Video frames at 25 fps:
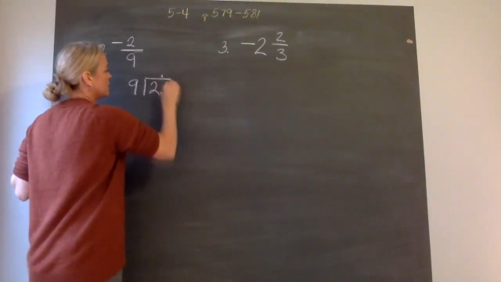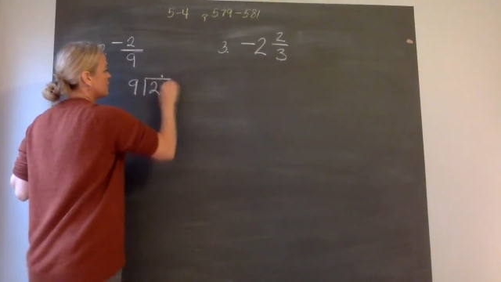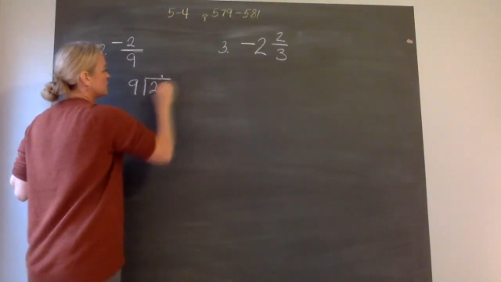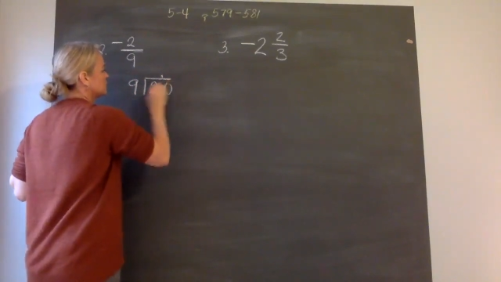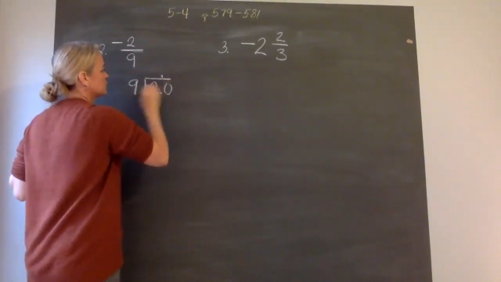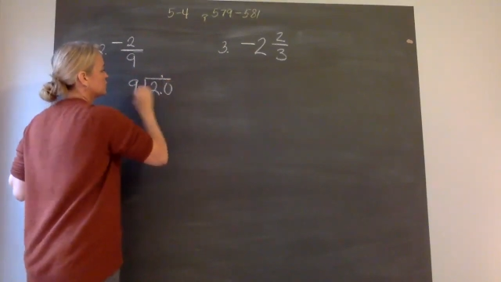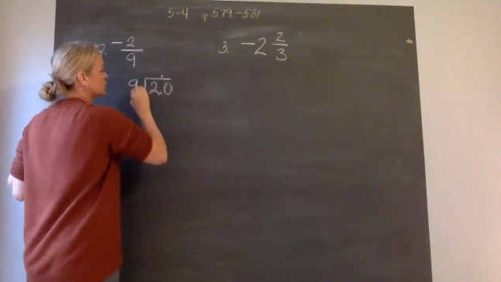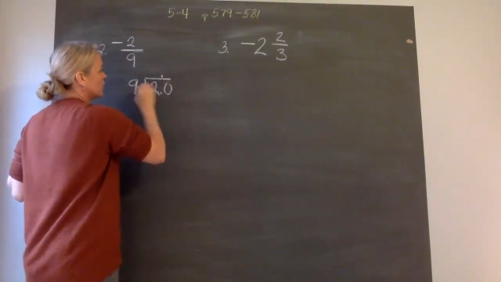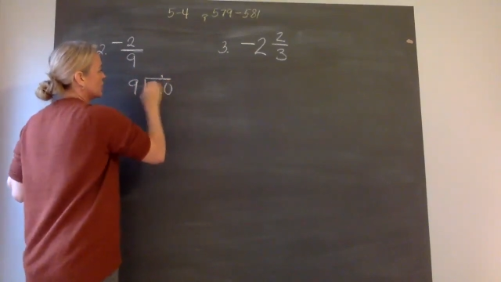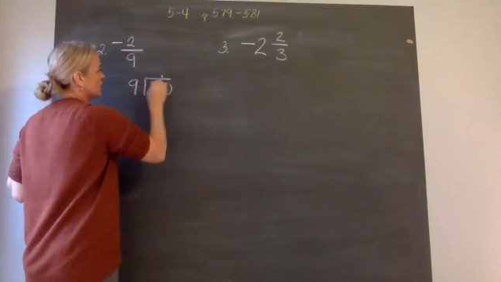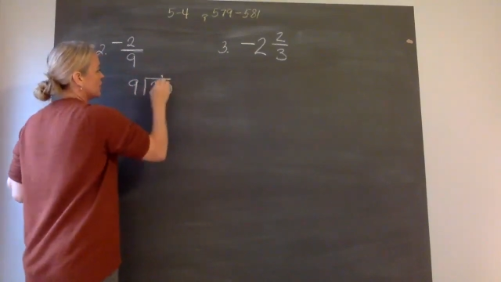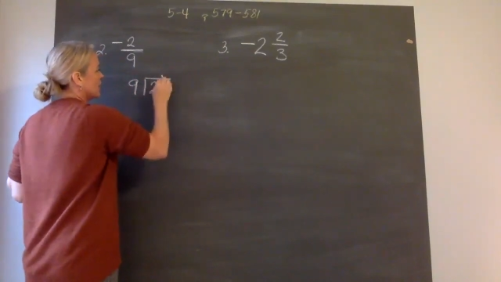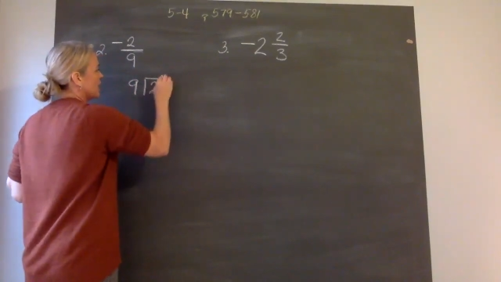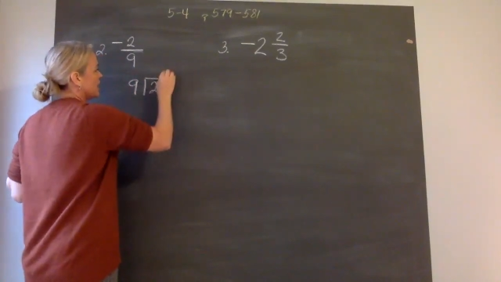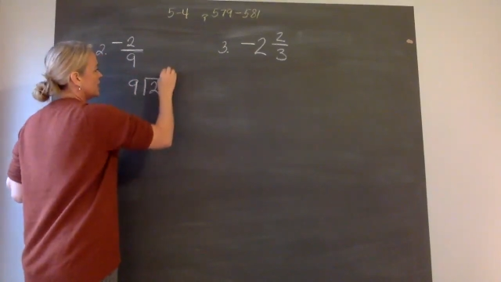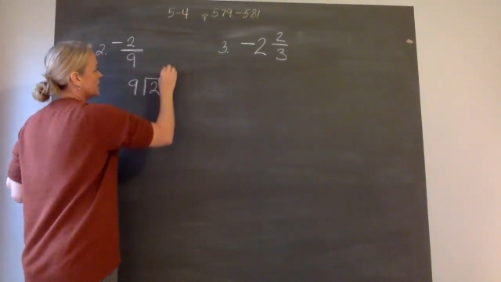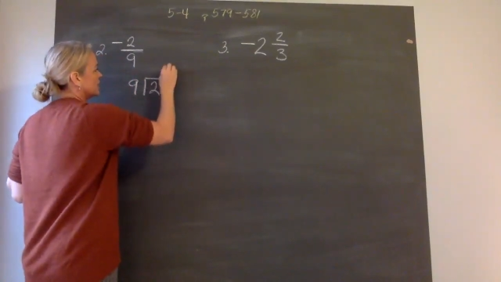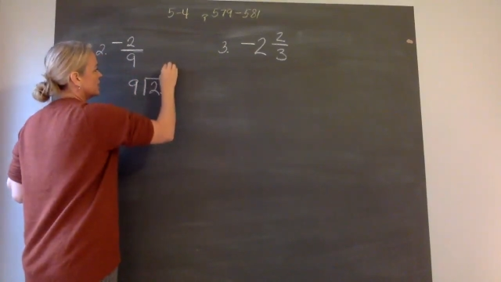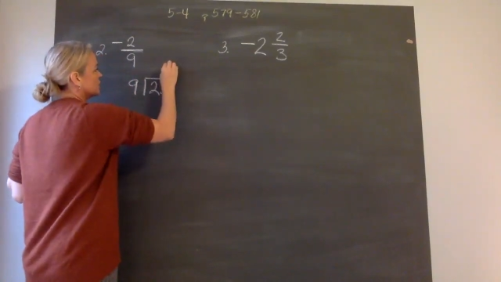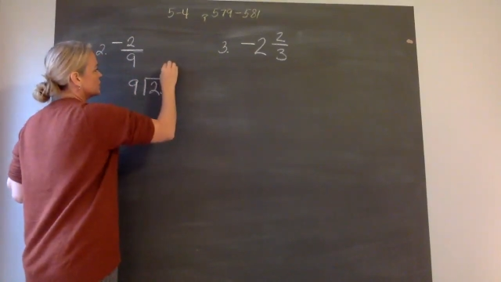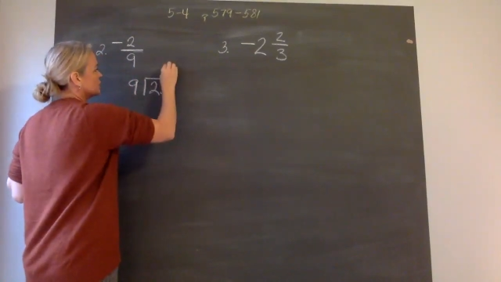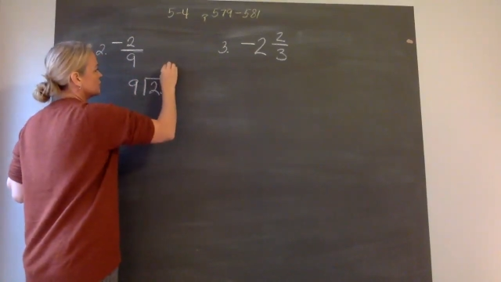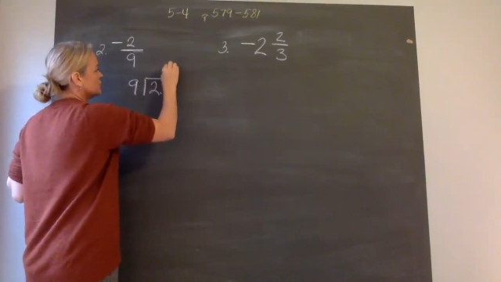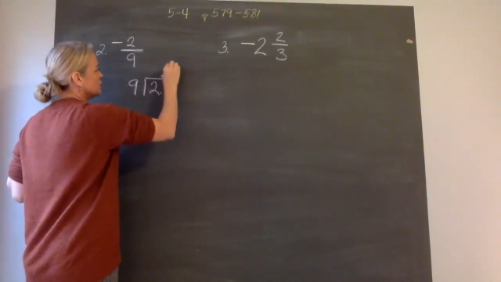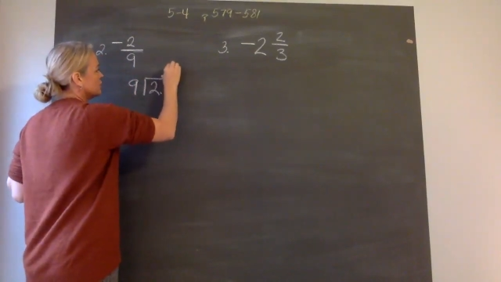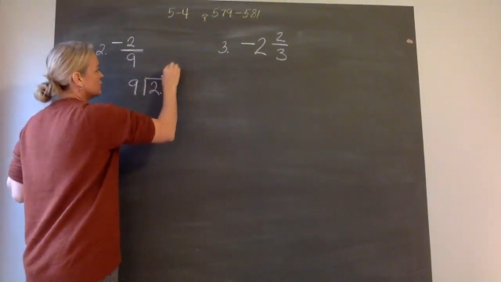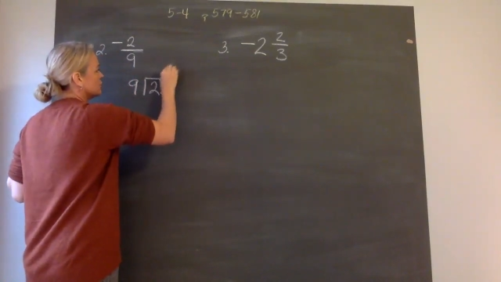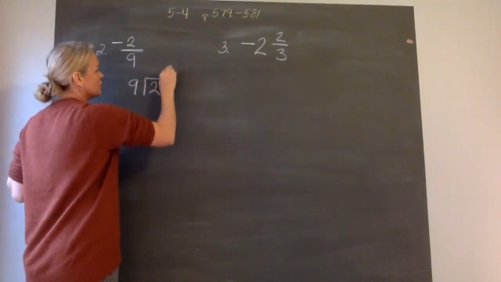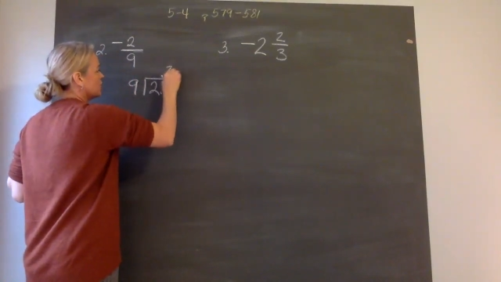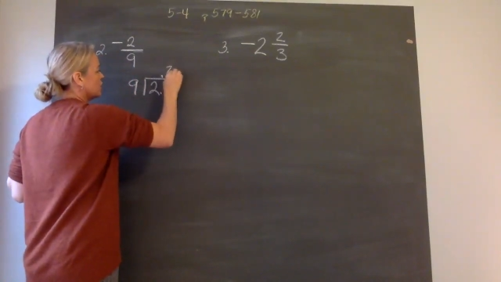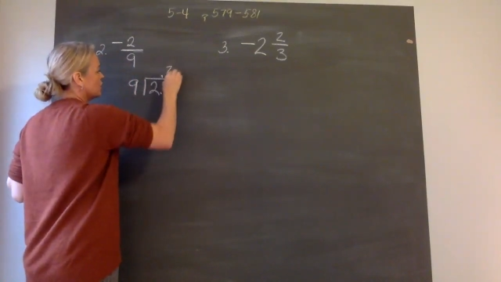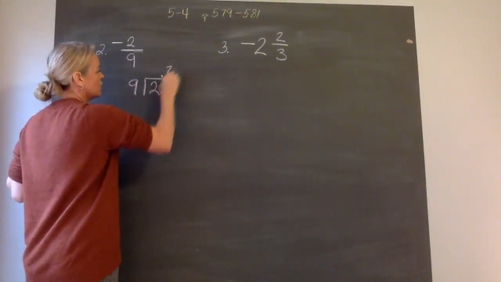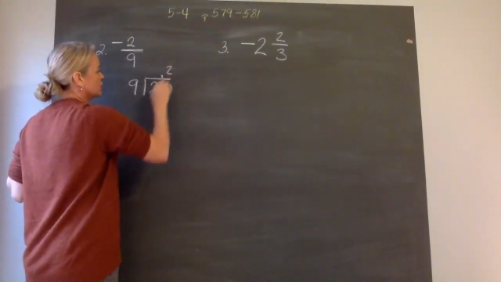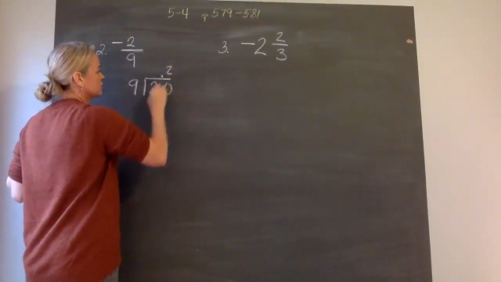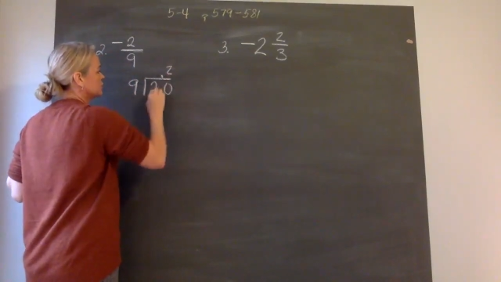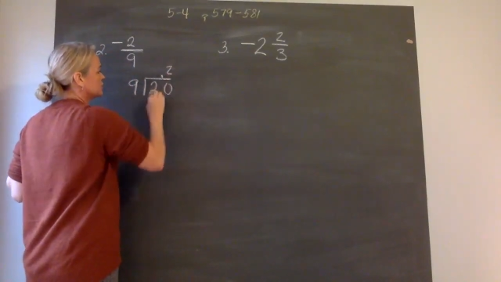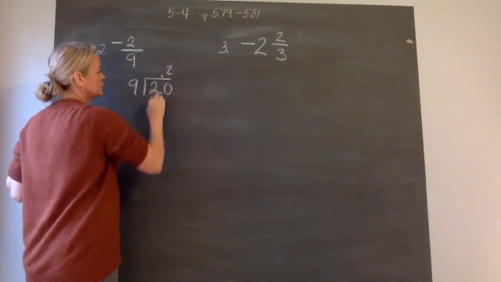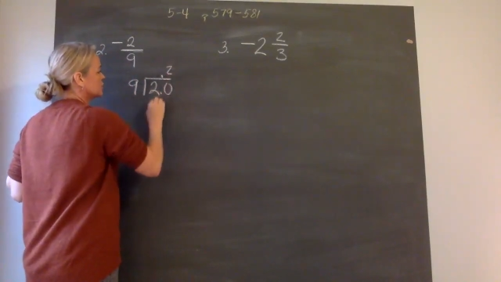up, start adding your
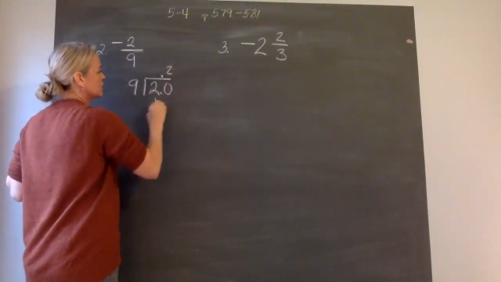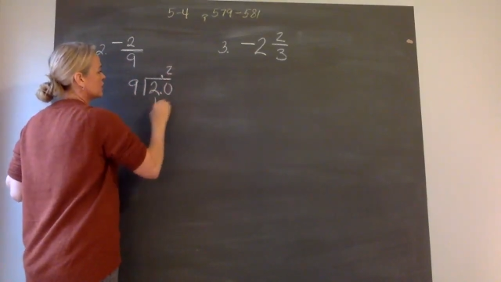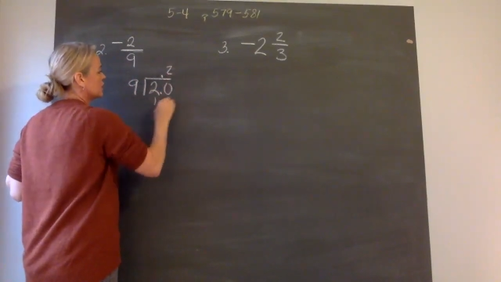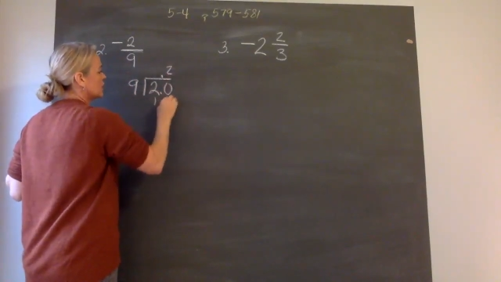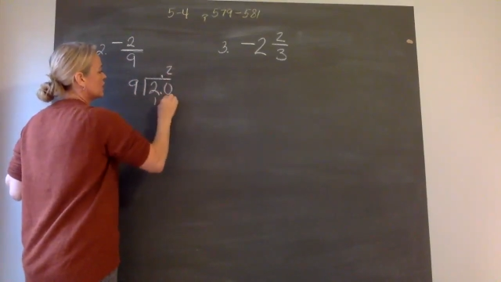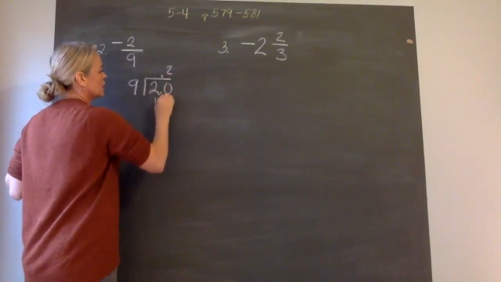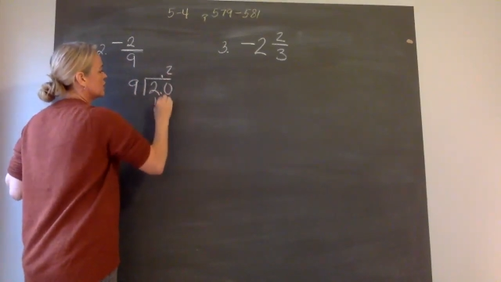zeros.